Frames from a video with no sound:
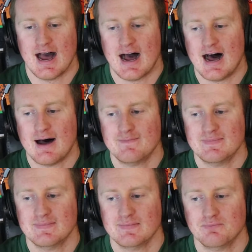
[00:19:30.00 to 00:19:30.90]

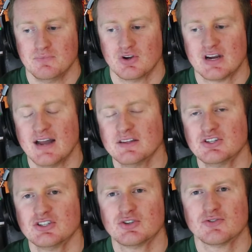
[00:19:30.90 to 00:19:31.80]
You're kind
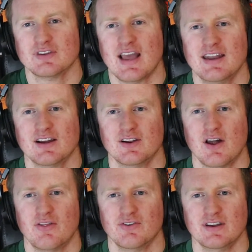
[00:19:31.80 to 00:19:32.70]
of just creating
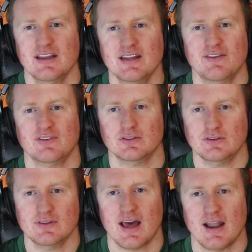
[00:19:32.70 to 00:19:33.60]
another need if you
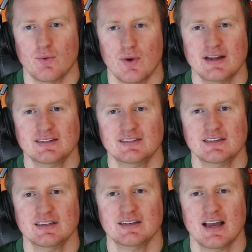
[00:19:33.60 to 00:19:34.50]
do that.
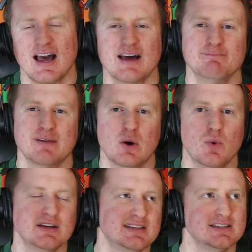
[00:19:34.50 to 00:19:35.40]
Wasting
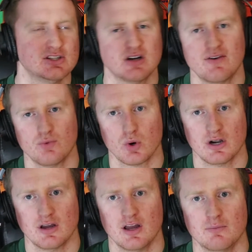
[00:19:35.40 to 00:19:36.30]
is a tough
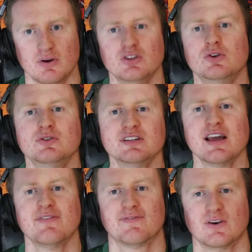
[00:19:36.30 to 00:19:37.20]
word. But
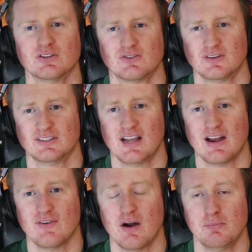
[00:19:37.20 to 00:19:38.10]
using a first or a
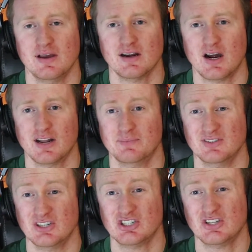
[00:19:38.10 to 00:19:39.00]
second round pick on a
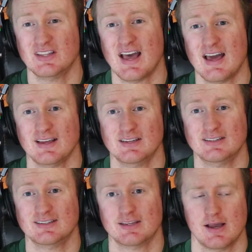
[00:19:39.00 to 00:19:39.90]
position that
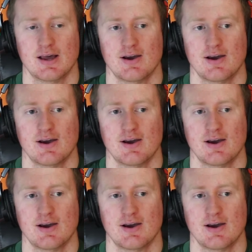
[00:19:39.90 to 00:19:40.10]
is